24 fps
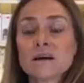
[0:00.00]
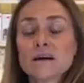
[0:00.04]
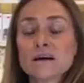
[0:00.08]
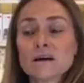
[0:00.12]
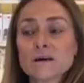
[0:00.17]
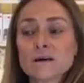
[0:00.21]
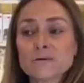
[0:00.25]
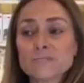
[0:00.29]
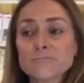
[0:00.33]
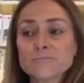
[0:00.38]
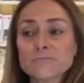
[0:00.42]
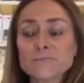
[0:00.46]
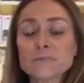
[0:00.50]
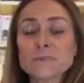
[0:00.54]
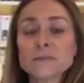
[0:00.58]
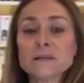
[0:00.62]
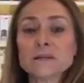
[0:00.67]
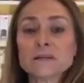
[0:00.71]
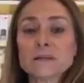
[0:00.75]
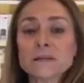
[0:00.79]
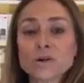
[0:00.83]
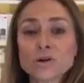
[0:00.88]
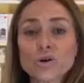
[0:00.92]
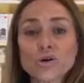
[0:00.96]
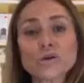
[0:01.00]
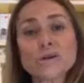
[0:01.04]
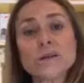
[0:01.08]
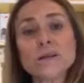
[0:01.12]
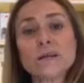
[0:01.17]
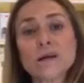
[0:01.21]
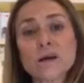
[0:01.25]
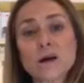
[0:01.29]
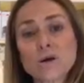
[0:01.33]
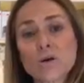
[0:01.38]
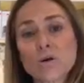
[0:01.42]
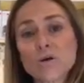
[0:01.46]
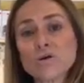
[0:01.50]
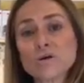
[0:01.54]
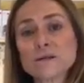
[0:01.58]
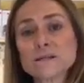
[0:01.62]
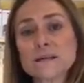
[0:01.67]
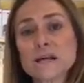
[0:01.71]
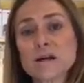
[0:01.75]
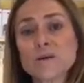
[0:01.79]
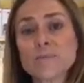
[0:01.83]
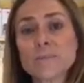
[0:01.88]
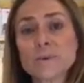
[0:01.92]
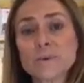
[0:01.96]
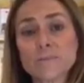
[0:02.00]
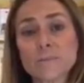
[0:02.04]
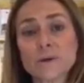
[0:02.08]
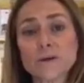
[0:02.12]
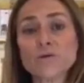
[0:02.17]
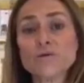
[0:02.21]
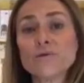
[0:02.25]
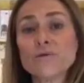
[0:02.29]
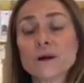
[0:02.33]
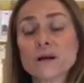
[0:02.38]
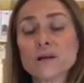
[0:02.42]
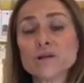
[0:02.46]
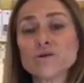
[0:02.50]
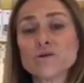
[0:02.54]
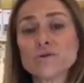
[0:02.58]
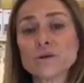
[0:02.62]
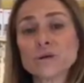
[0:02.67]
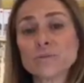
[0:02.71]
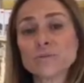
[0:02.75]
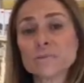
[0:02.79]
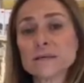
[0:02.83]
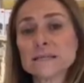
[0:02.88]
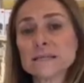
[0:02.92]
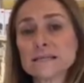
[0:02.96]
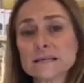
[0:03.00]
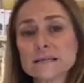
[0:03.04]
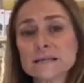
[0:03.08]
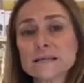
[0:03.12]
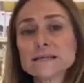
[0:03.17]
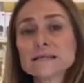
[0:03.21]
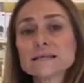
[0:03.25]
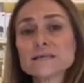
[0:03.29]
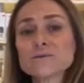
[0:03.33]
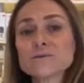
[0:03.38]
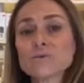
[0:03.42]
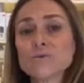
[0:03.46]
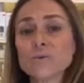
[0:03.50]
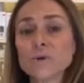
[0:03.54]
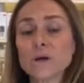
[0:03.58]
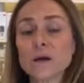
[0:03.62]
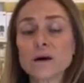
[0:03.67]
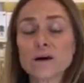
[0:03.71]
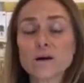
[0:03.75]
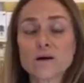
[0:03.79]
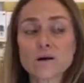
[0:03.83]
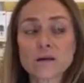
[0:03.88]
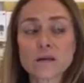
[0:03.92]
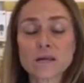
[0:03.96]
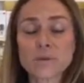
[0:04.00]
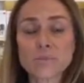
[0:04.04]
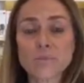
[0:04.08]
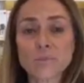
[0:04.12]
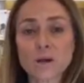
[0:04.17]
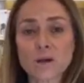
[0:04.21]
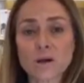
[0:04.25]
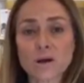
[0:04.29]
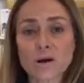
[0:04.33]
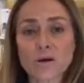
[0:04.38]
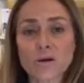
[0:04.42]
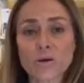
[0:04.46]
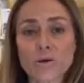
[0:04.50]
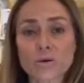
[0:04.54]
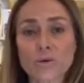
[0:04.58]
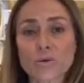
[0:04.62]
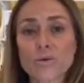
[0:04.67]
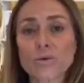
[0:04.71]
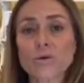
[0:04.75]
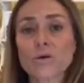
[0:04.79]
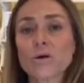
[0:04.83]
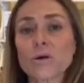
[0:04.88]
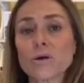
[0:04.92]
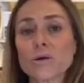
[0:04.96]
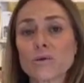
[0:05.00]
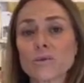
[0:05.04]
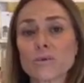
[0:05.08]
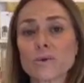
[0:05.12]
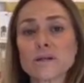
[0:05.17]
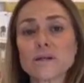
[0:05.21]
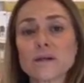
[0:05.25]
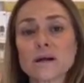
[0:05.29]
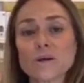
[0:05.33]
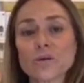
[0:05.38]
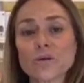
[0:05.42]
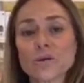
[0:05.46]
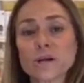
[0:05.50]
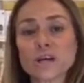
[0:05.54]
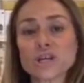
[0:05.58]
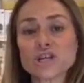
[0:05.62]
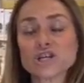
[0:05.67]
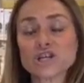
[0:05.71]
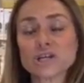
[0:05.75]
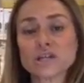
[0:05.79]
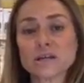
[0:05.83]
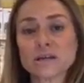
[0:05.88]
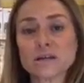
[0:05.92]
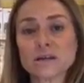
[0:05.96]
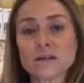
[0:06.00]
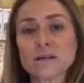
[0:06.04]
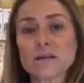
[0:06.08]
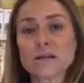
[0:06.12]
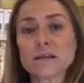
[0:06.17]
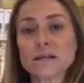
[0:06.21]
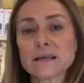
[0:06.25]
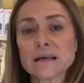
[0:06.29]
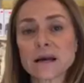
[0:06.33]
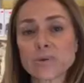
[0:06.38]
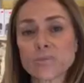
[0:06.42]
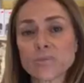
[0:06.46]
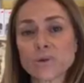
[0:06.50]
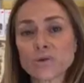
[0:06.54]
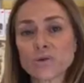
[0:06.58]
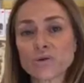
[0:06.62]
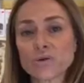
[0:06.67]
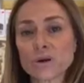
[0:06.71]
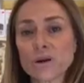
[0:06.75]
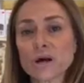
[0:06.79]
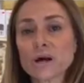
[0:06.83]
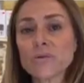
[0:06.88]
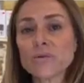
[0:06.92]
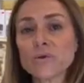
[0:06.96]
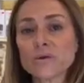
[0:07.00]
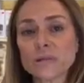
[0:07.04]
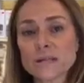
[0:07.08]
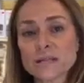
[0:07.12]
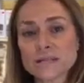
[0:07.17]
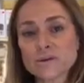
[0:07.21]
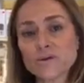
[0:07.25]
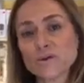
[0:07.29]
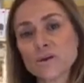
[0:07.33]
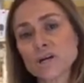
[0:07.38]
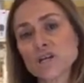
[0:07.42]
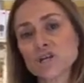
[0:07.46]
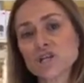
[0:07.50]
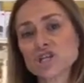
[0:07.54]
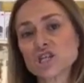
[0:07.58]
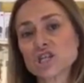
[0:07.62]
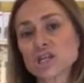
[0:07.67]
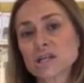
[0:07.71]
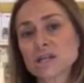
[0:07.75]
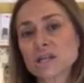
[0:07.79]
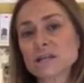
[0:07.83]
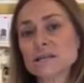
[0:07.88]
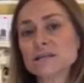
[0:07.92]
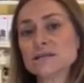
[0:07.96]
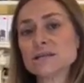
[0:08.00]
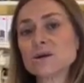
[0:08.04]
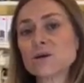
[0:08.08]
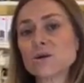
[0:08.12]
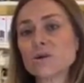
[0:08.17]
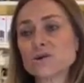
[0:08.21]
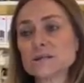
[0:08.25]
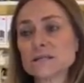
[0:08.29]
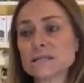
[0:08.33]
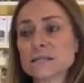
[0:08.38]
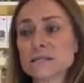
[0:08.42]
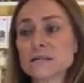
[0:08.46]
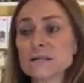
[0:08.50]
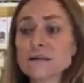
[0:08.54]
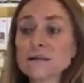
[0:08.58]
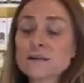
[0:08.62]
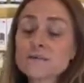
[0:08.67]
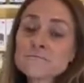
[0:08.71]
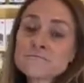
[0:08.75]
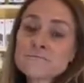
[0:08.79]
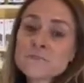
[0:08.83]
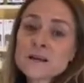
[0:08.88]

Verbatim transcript: um, including our wholesale and manufacturing business. We are keeping our uh, retail location in Capitola, but this location is closing.